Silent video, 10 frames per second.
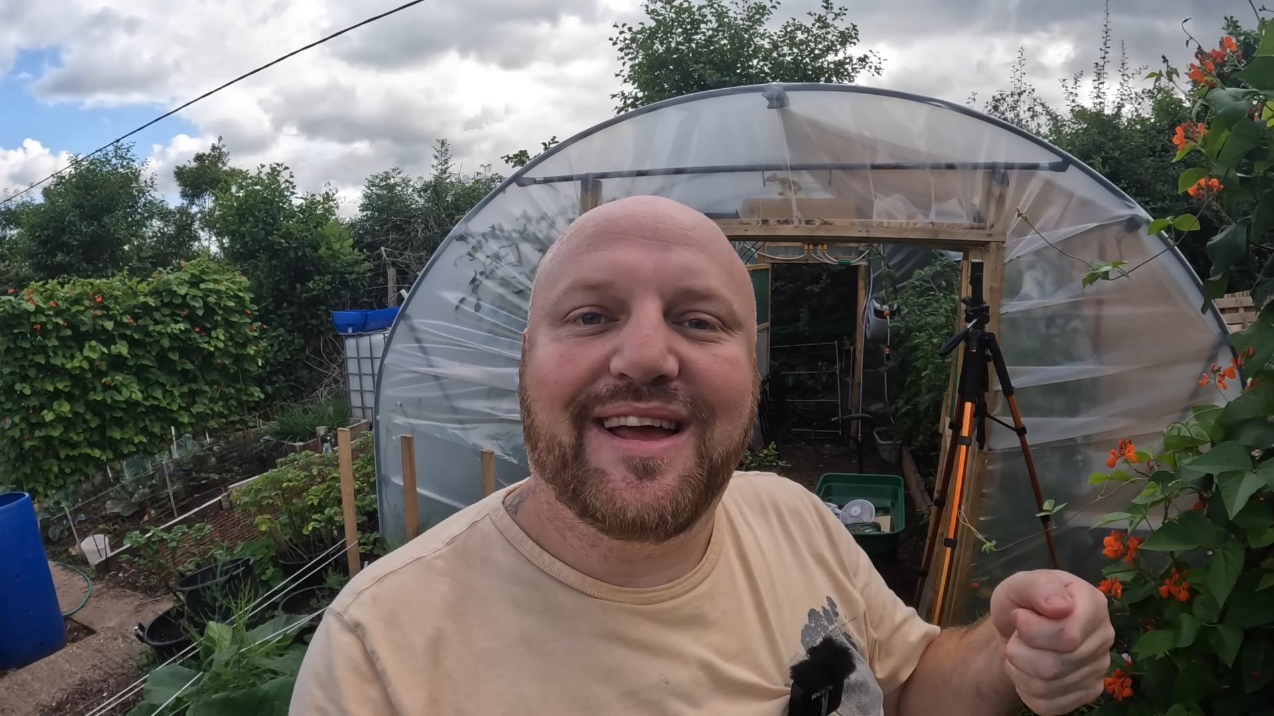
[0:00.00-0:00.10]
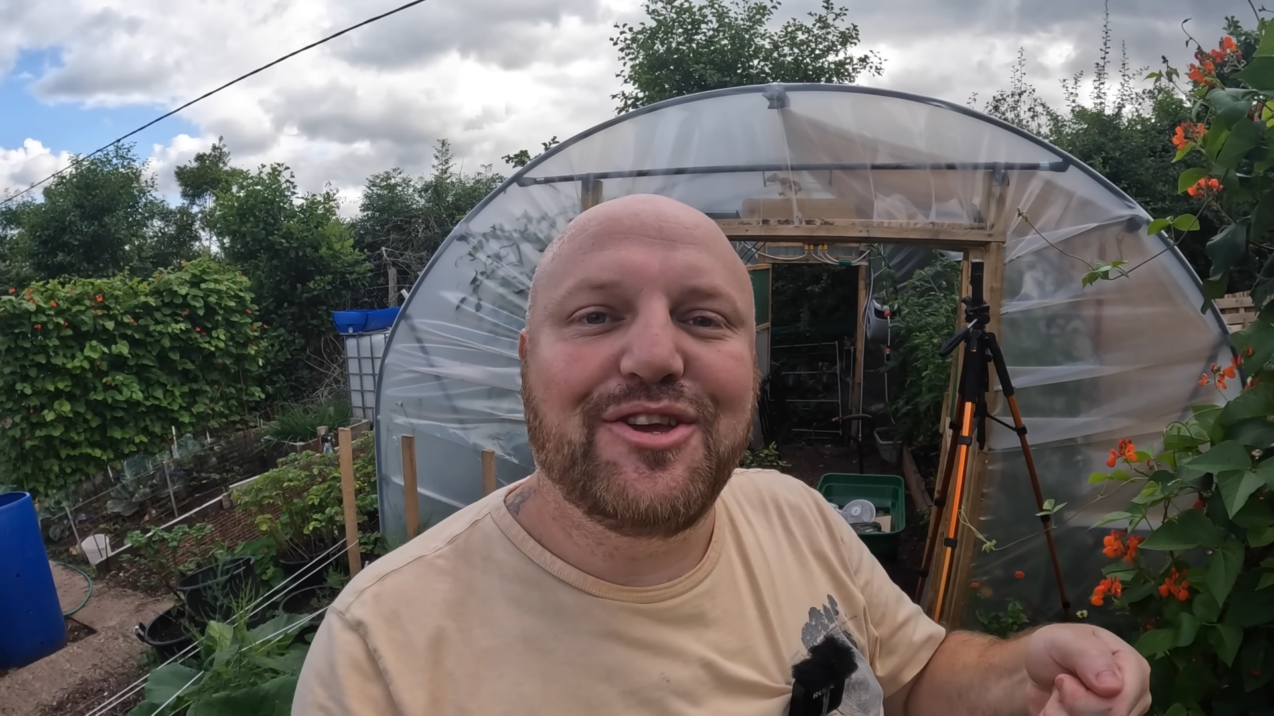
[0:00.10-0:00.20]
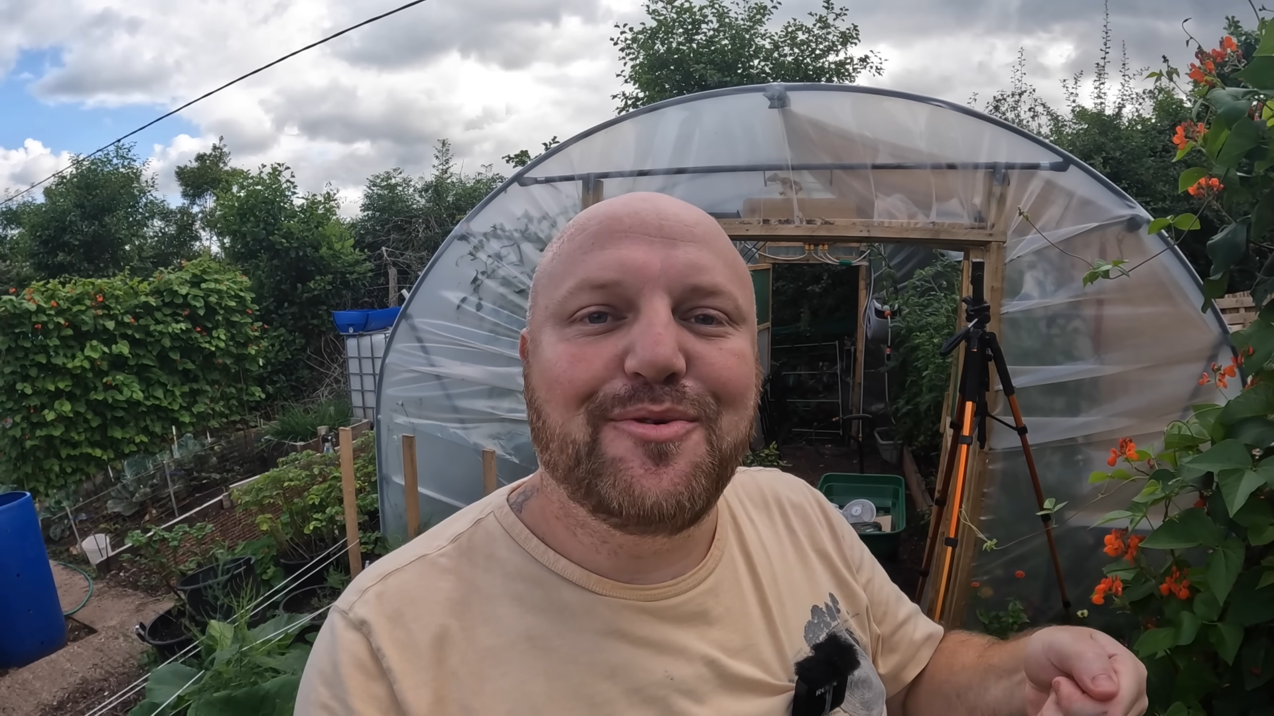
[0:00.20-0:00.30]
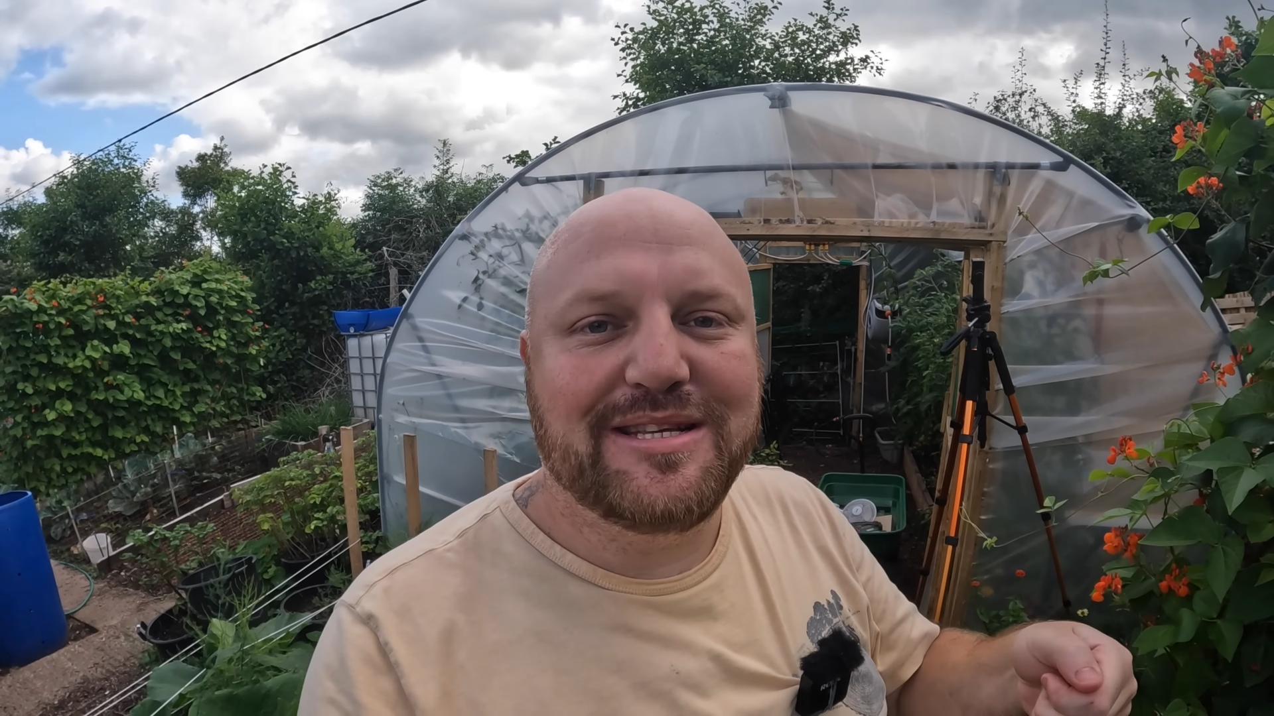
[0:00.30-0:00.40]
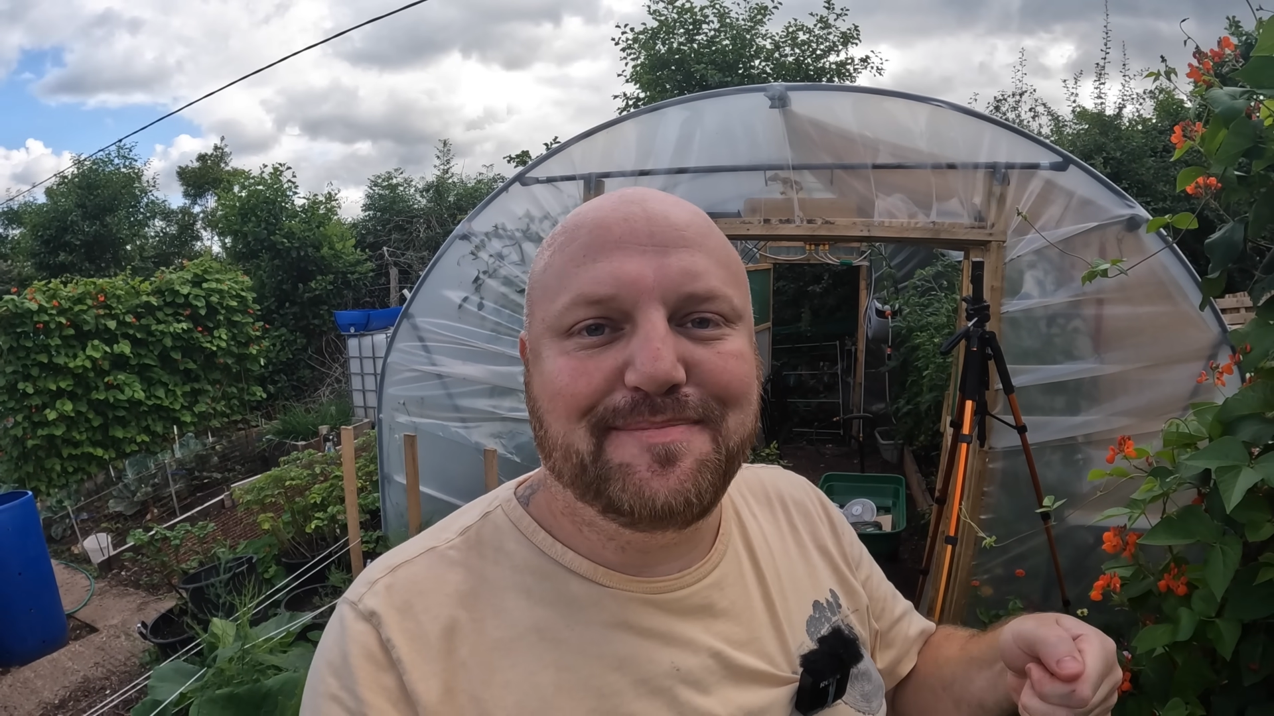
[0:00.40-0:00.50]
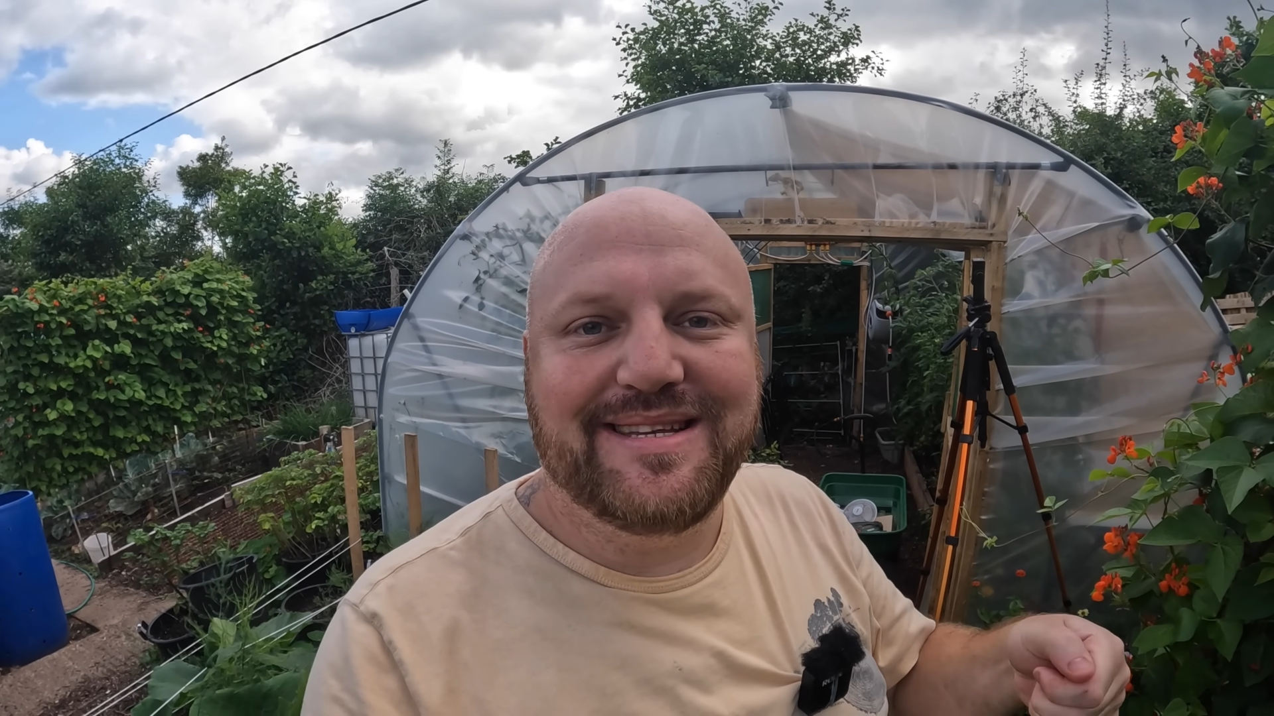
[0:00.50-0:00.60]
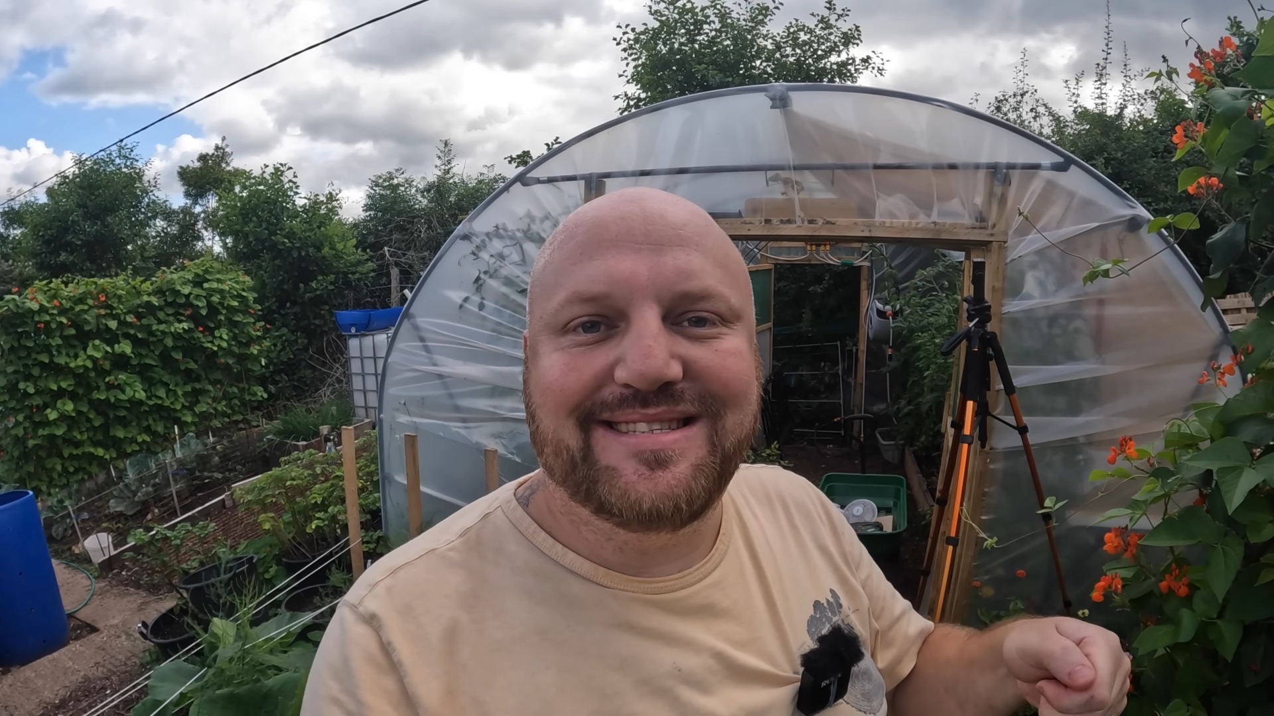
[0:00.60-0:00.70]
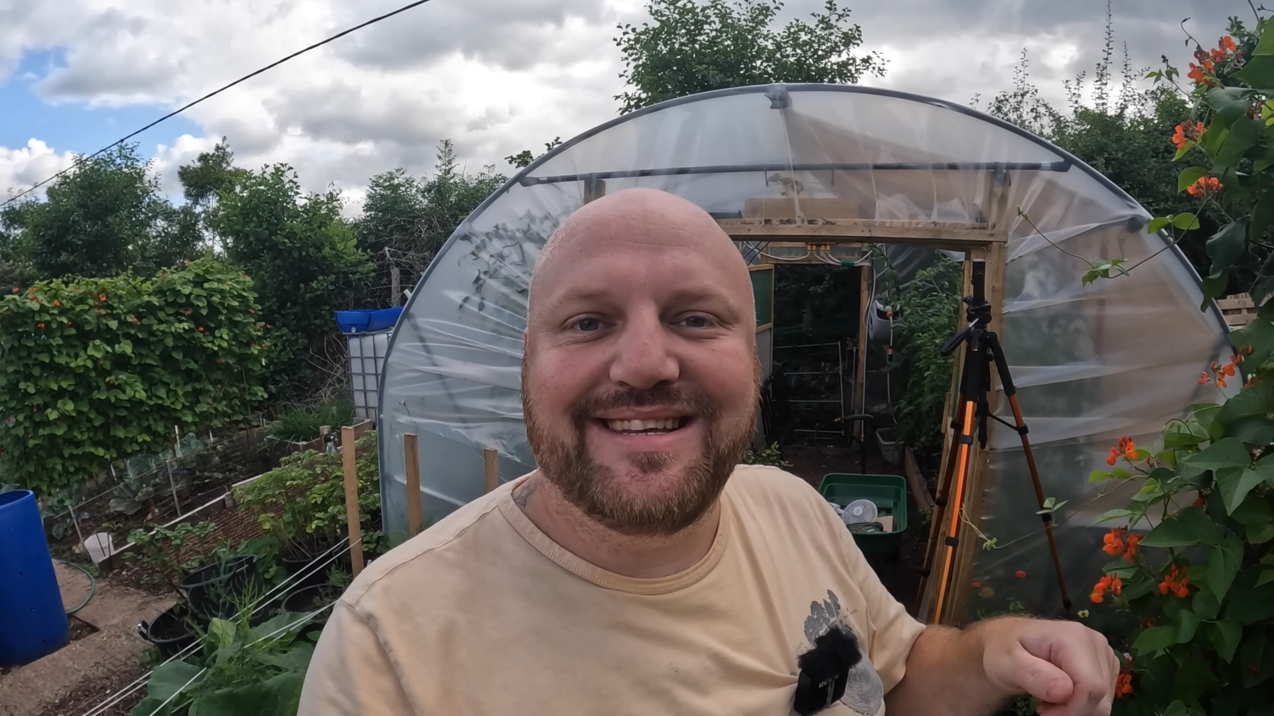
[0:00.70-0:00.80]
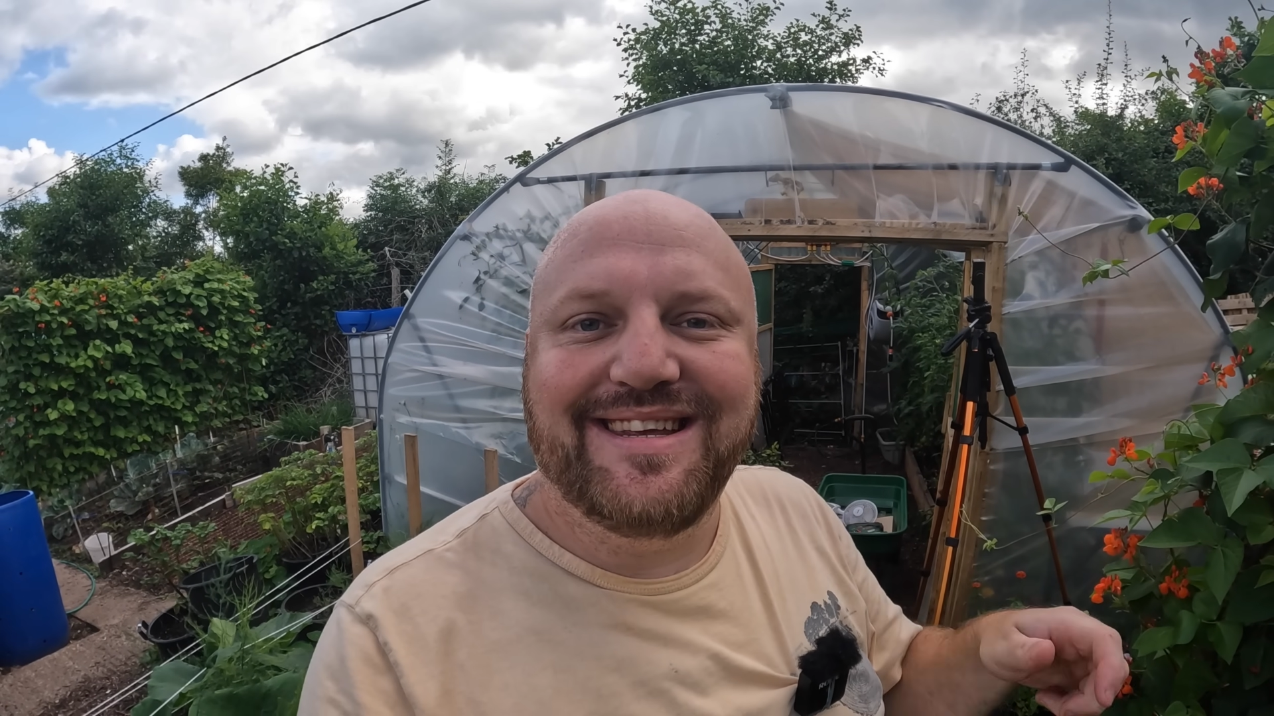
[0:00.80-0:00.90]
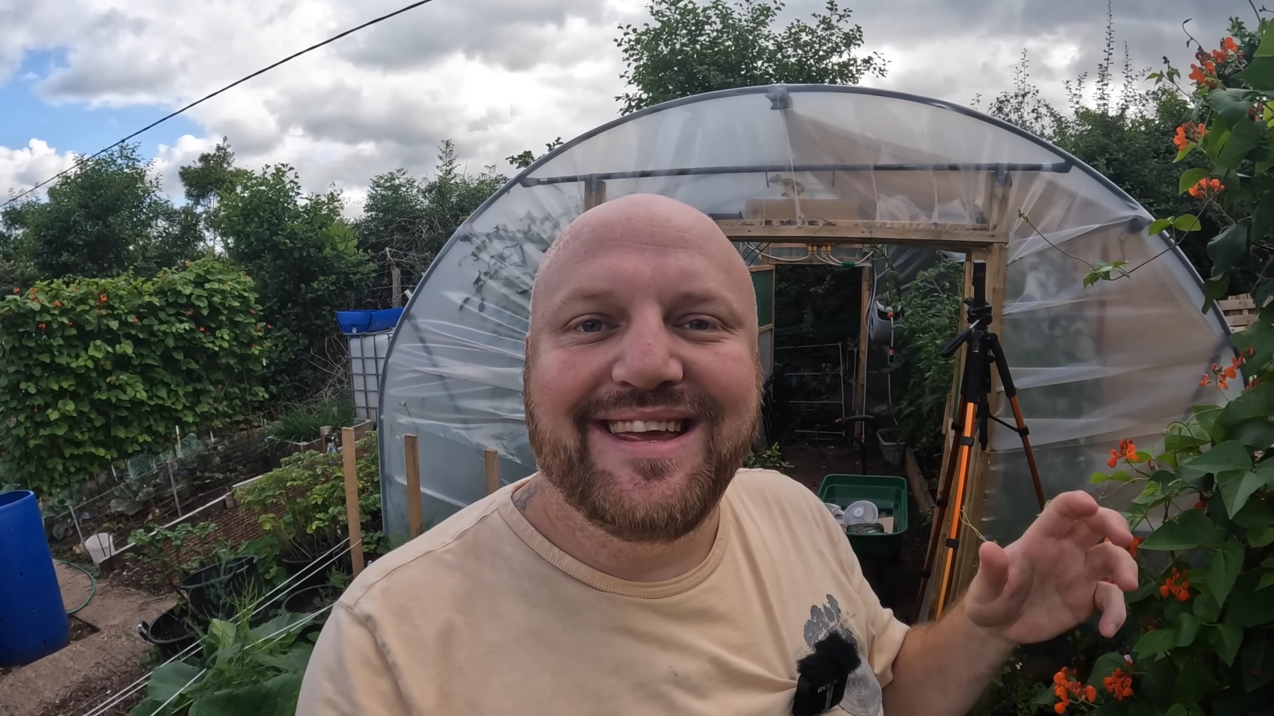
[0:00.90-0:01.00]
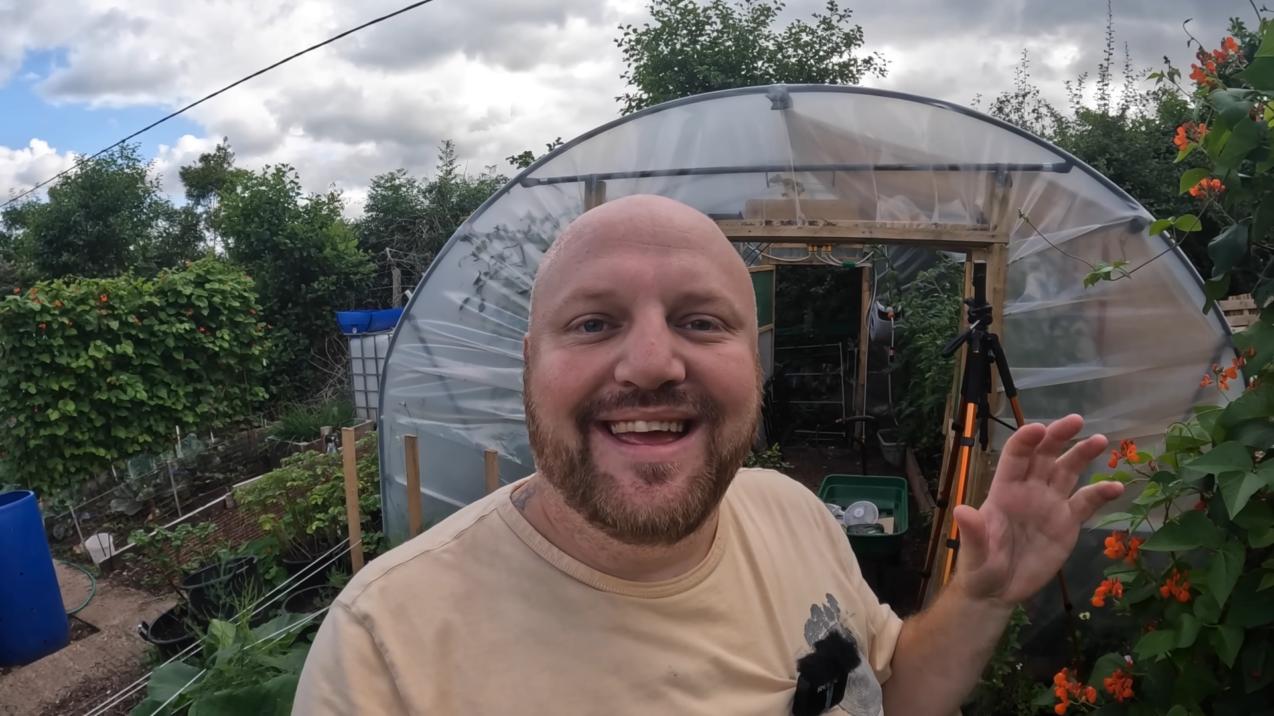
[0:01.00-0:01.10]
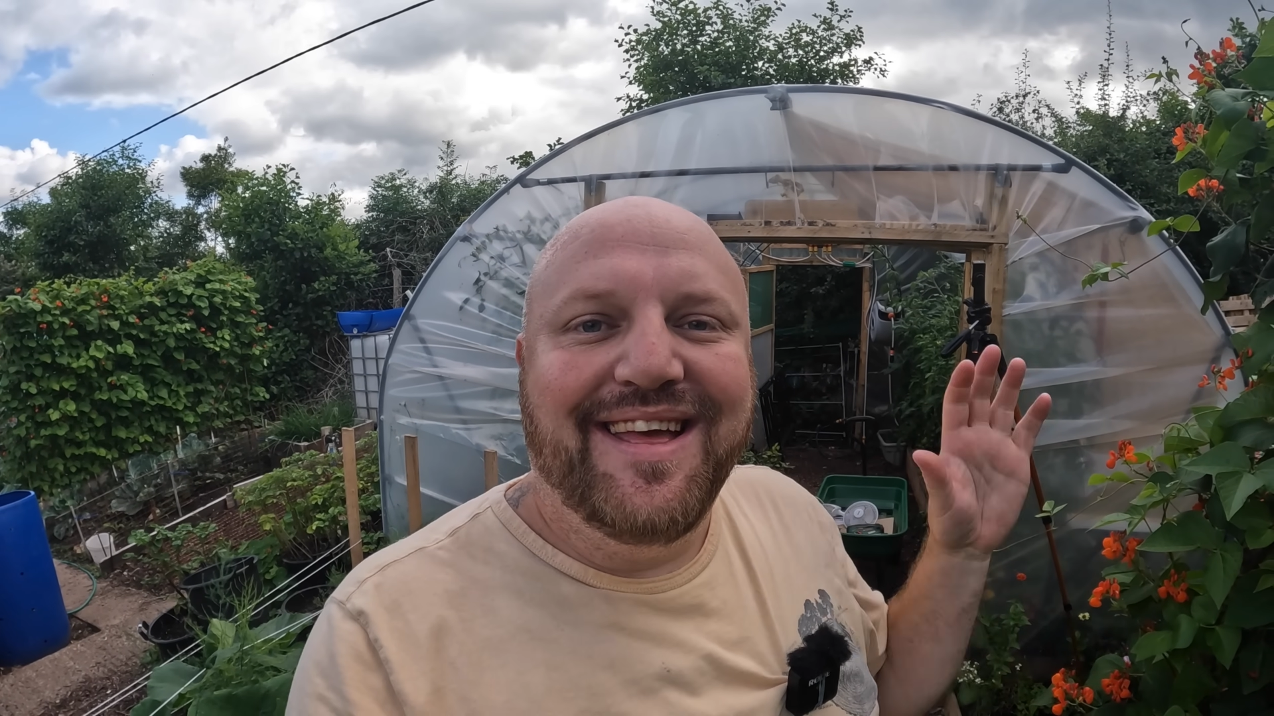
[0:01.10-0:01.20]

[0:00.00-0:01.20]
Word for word: USB-C